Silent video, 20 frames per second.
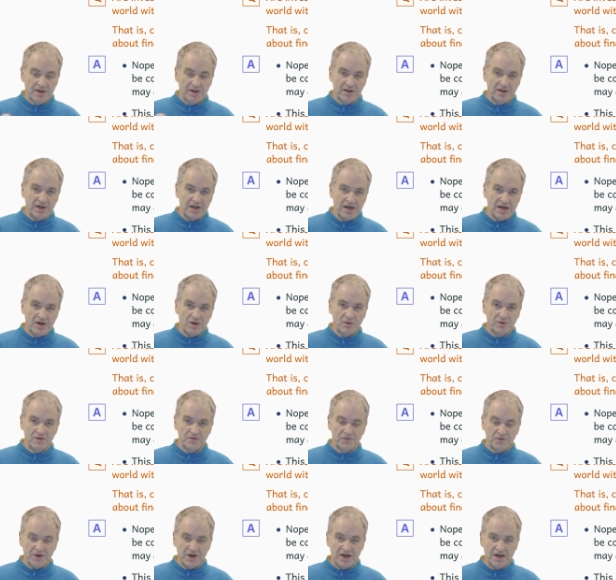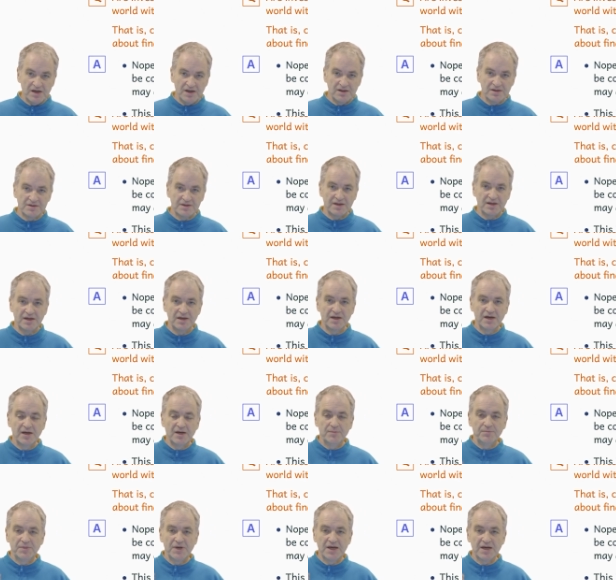Now the financing
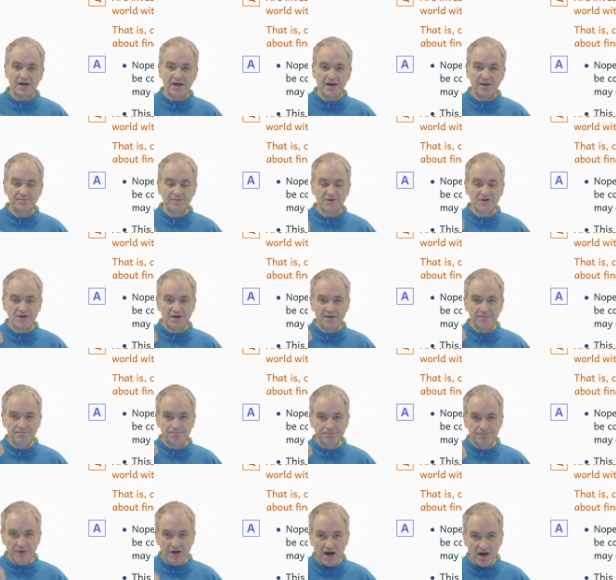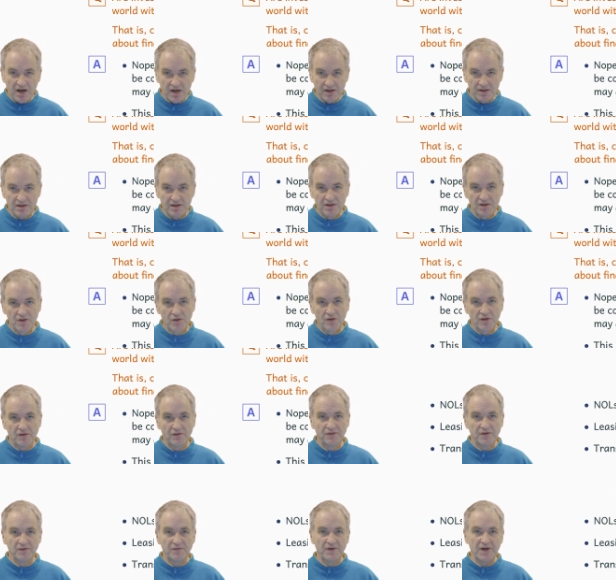becomes part
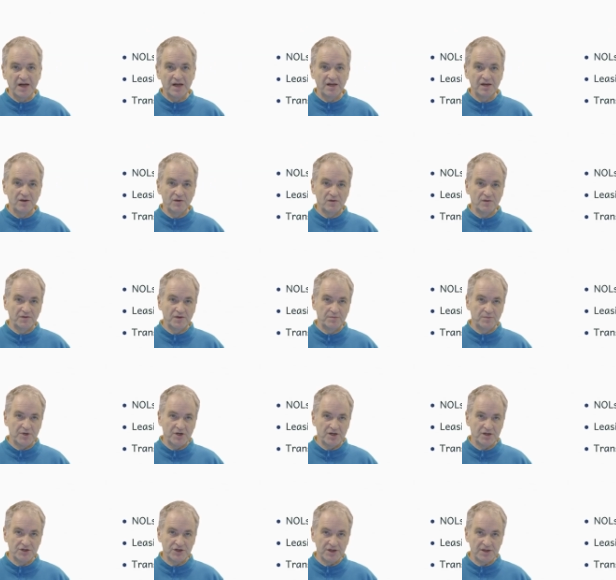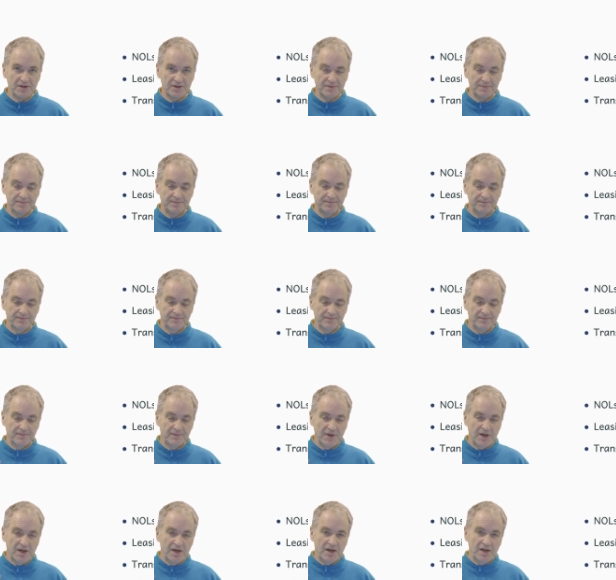of the value of the project.
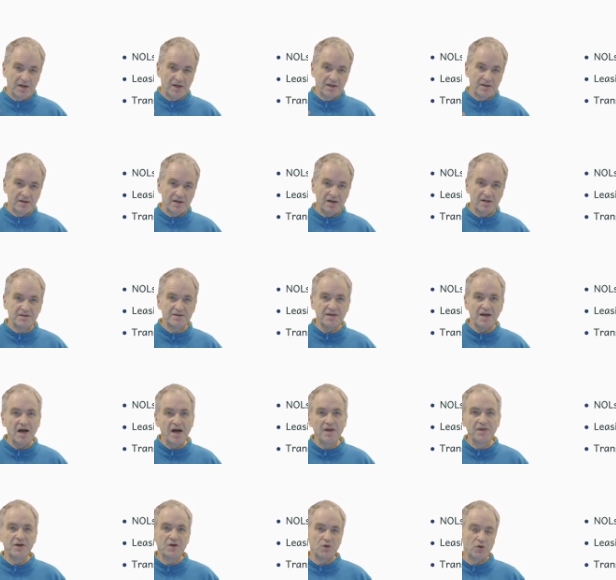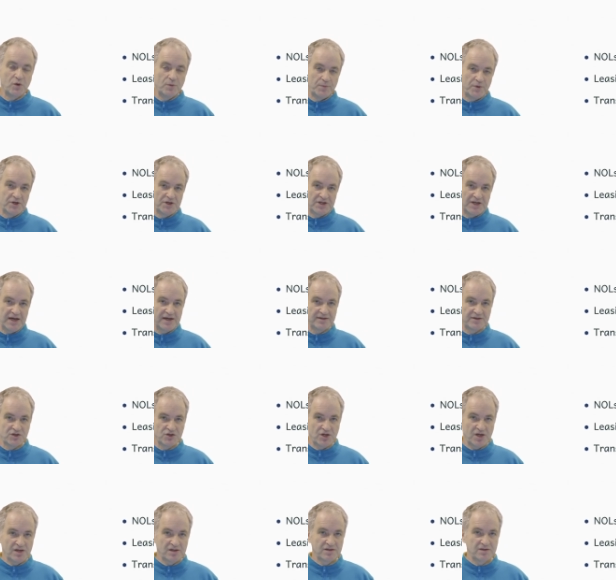There is other corporate tax
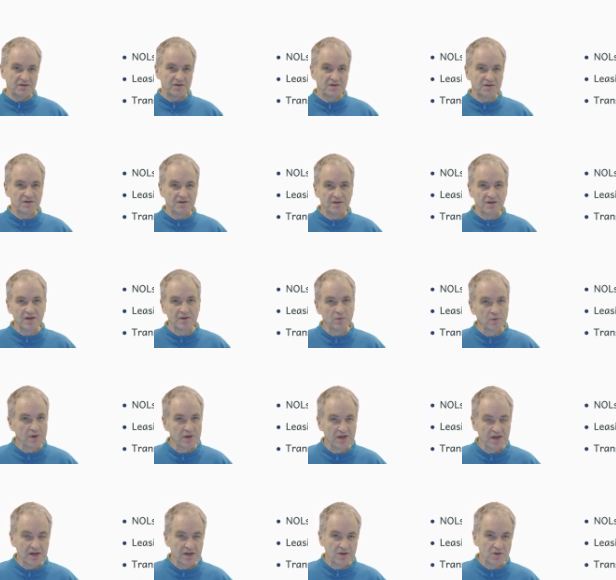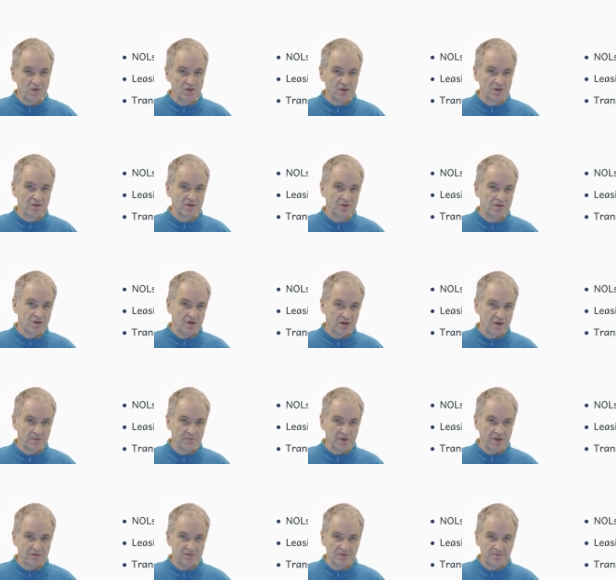shelters that we're not going to talk
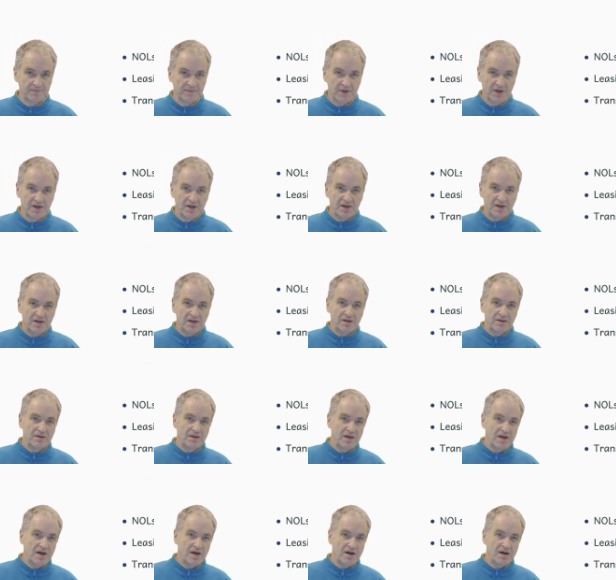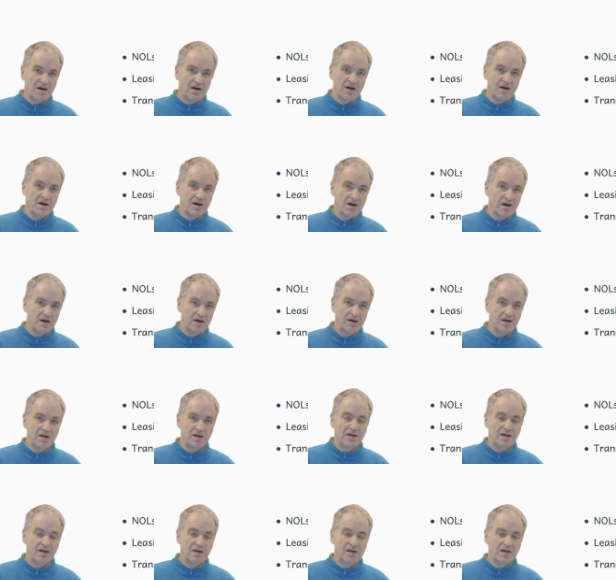about. There are